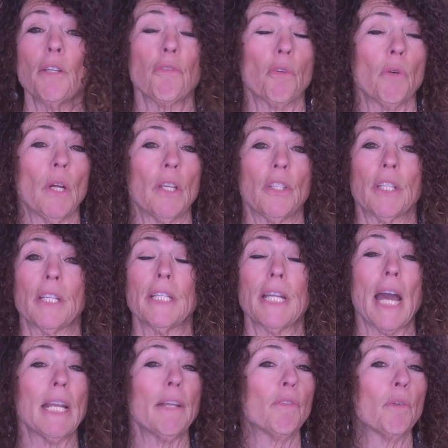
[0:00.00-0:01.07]
for us to
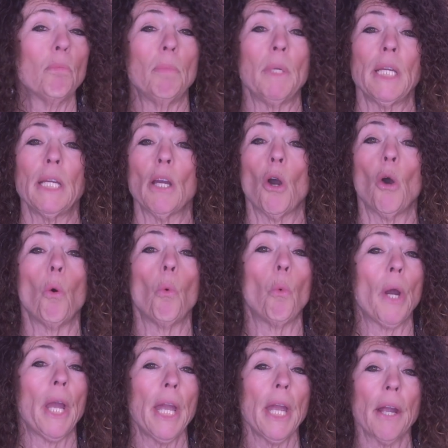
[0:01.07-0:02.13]
not even be
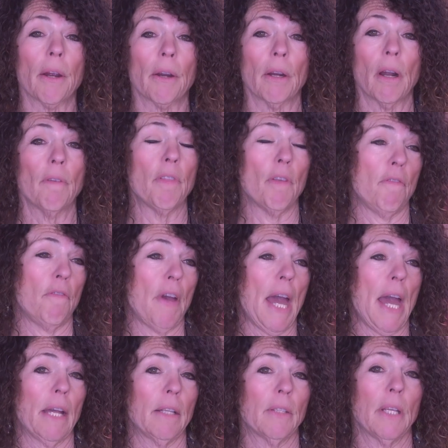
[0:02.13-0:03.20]
aware of the
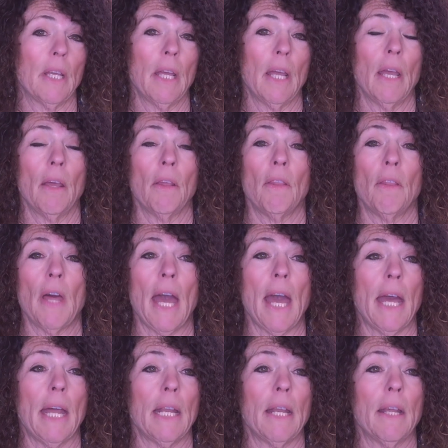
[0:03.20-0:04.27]
fact
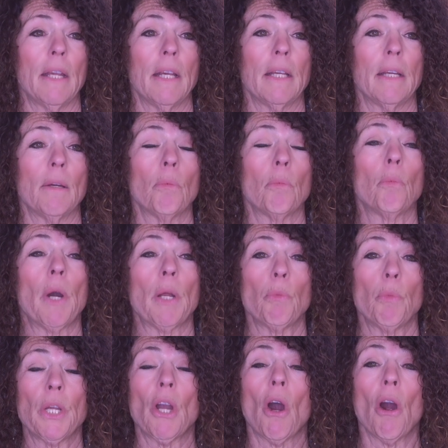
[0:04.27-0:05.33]
that when
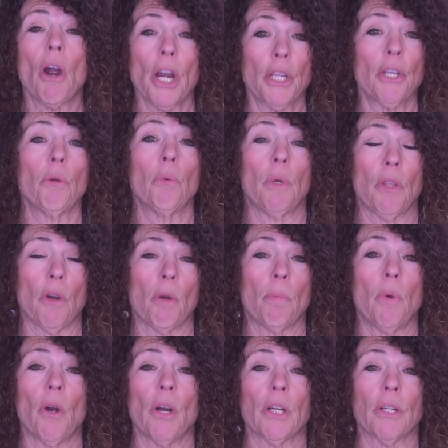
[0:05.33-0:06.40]
we argue with our
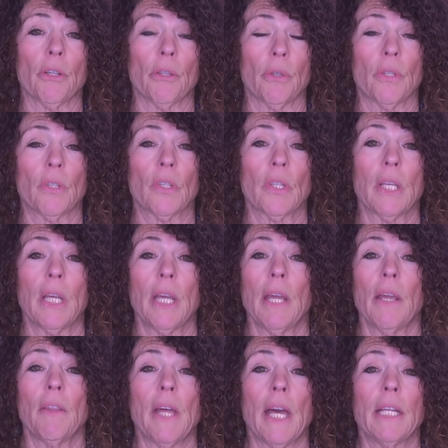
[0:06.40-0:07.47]
partners,
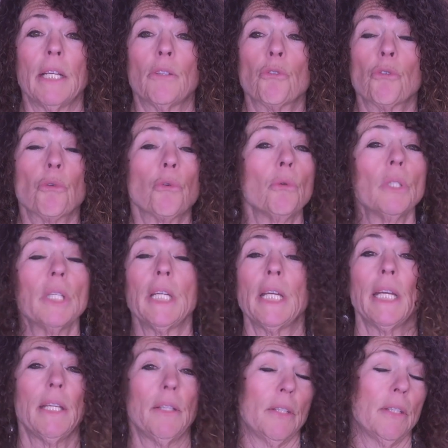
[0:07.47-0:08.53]
that it truly
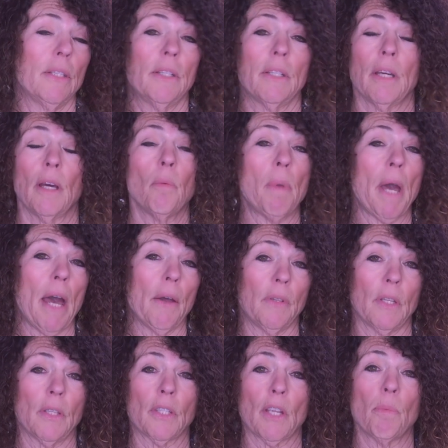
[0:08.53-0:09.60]
isn't about
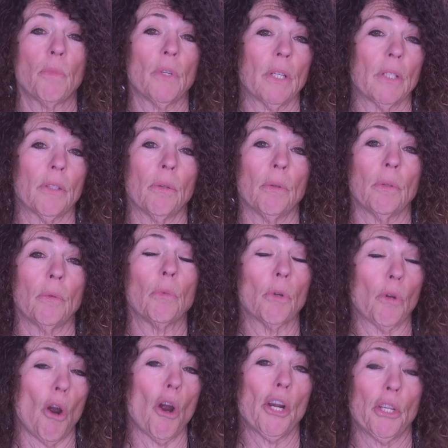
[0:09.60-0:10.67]
the subject
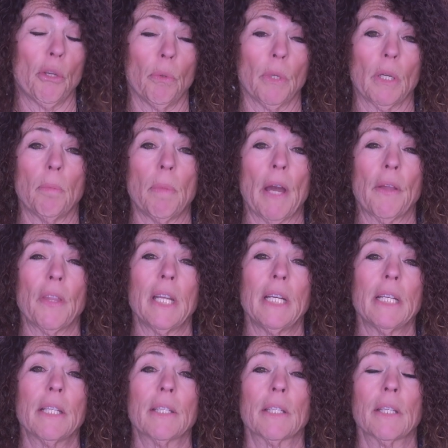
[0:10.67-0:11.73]
we're arguing about, that
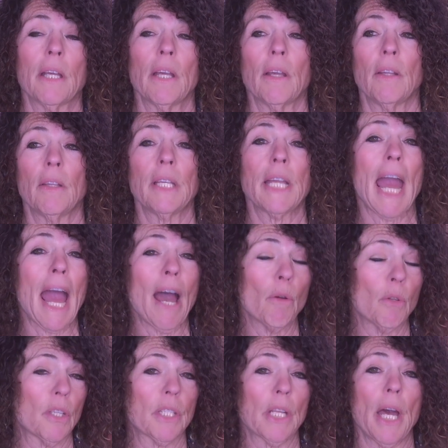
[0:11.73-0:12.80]
it's the
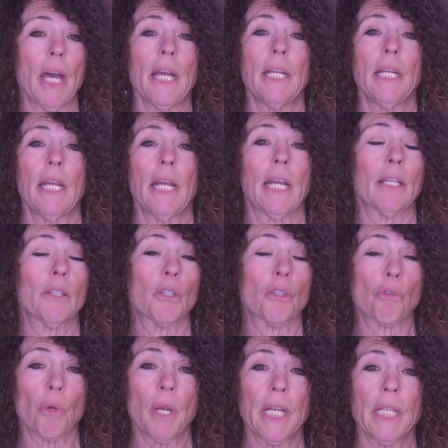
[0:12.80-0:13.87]
outside,
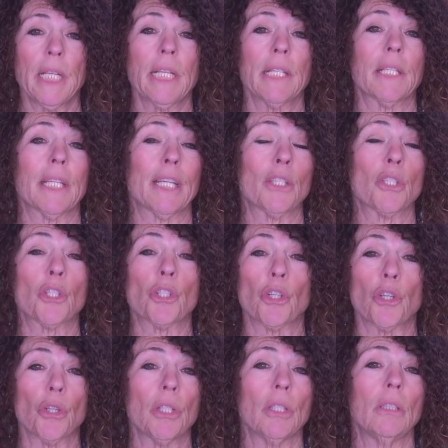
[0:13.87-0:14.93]
extraneous,
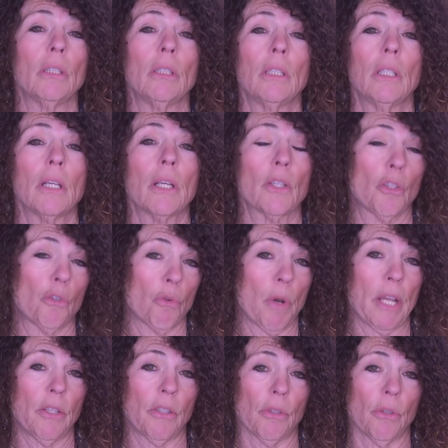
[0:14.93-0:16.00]
external
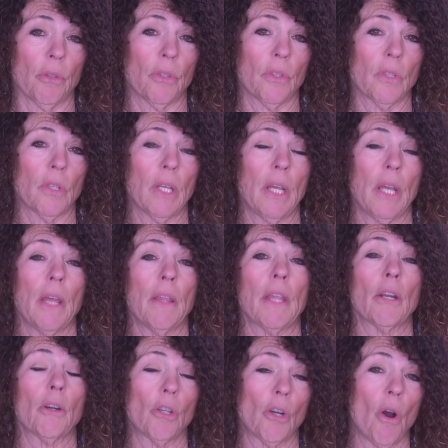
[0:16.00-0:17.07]
stressors
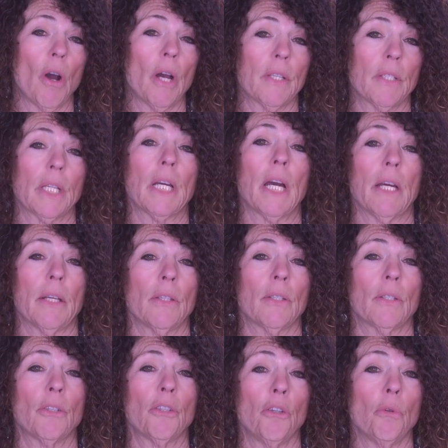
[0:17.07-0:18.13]
that are causing
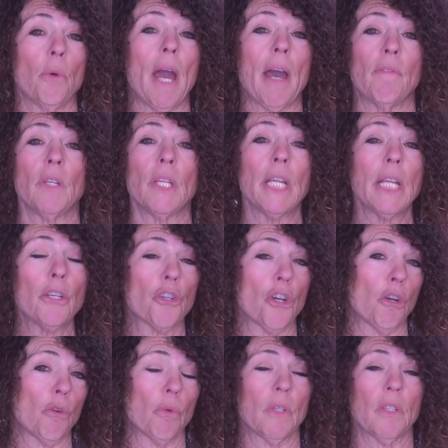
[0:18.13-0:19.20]
us to have
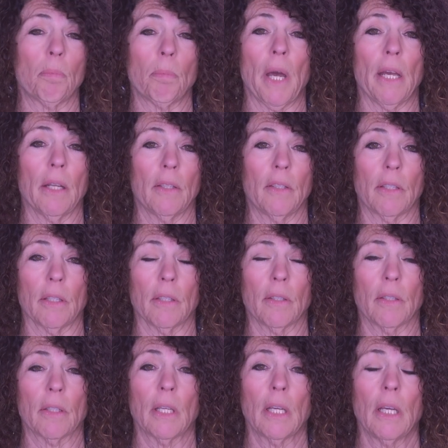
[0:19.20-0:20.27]
knee-jerk
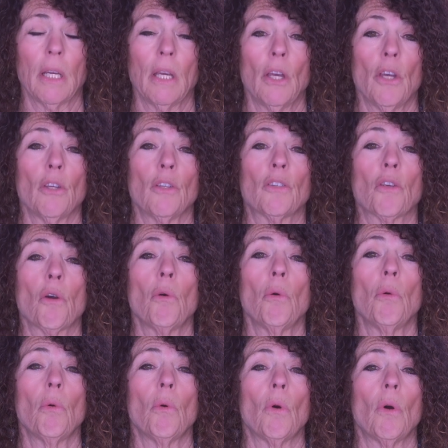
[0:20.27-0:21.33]
responses.
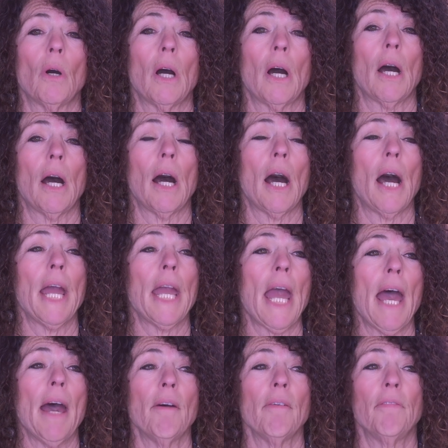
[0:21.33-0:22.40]
So I
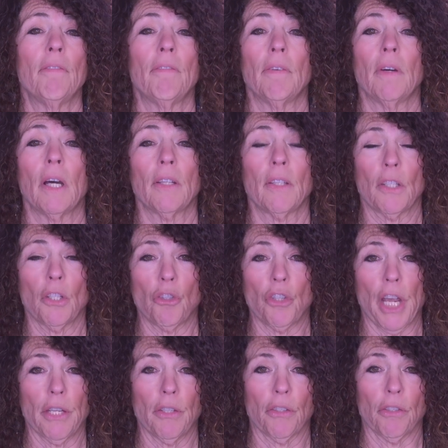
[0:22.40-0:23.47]
have a
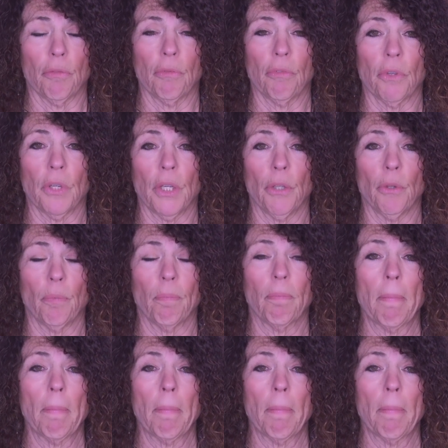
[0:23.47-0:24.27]
suggestion for you.